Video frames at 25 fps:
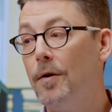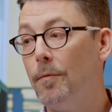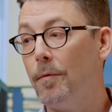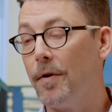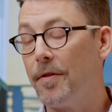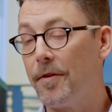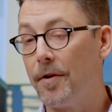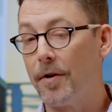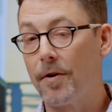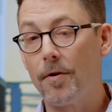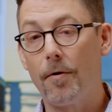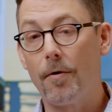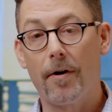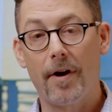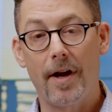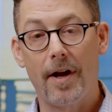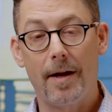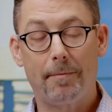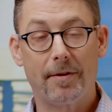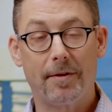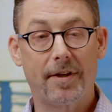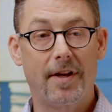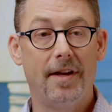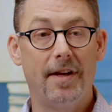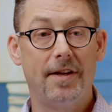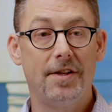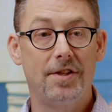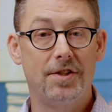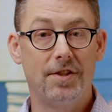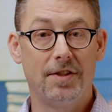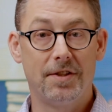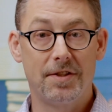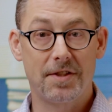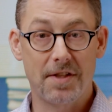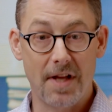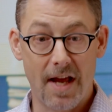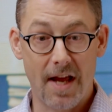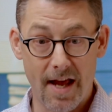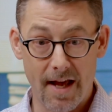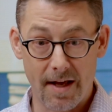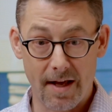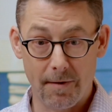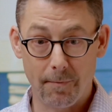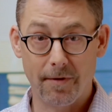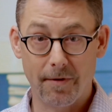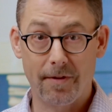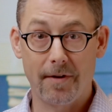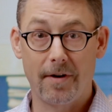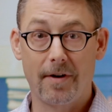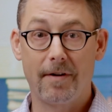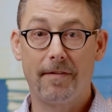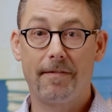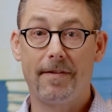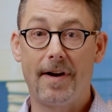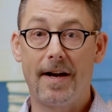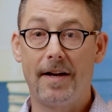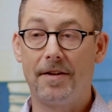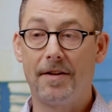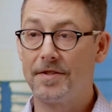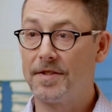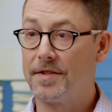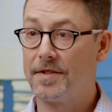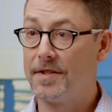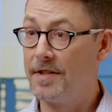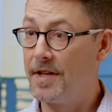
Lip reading: with their core applications and with their files